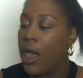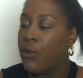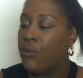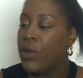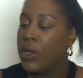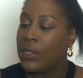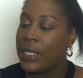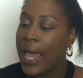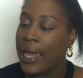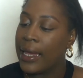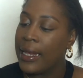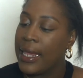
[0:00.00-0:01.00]
Real
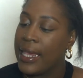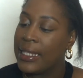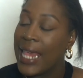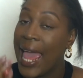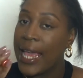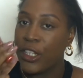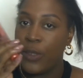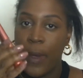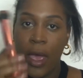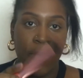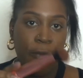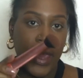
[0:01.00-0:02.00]
Techniques
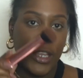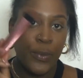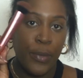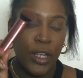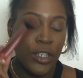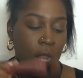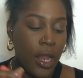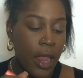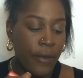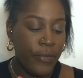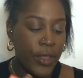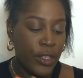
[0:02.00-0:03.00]
Expert Face Brush.
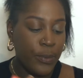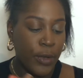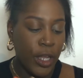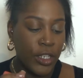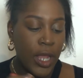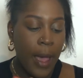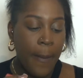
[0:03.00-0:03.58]
Love this brush.